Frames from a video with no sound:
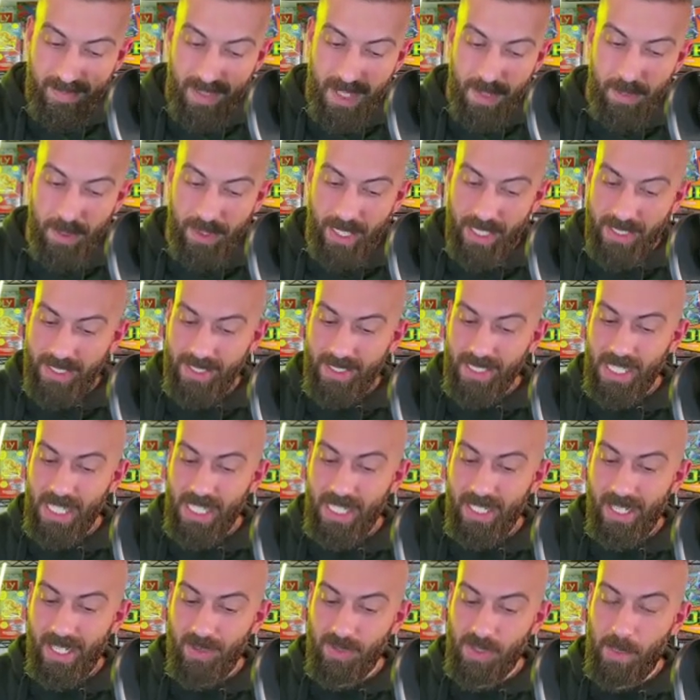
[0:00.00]
But let's
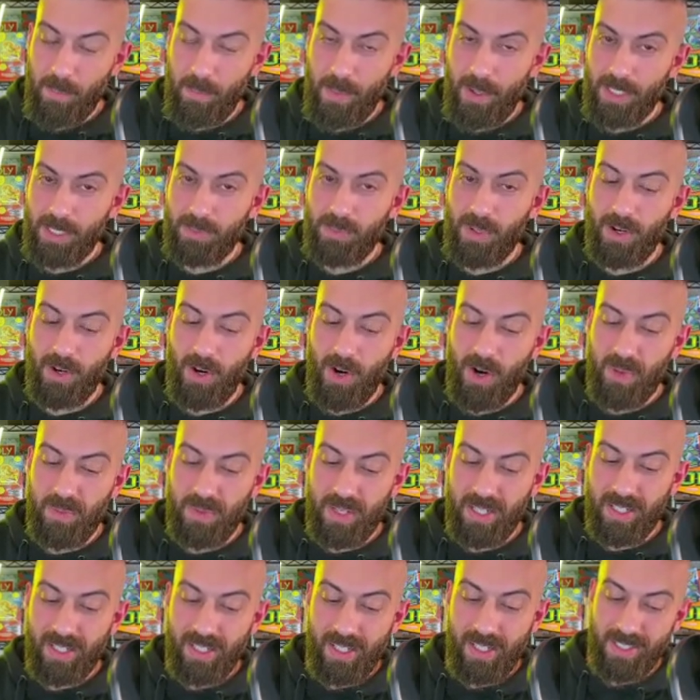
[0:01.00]
see if the Bellsprout
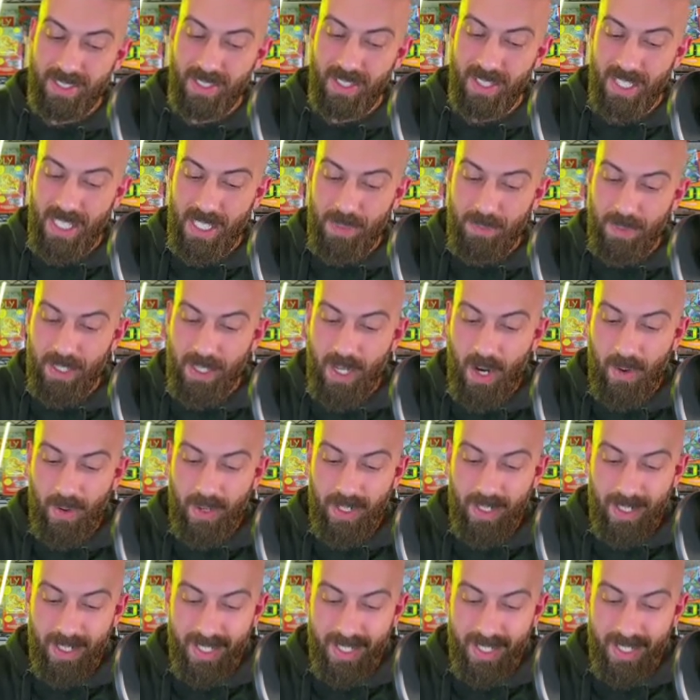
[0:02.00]
army is going to keep it going.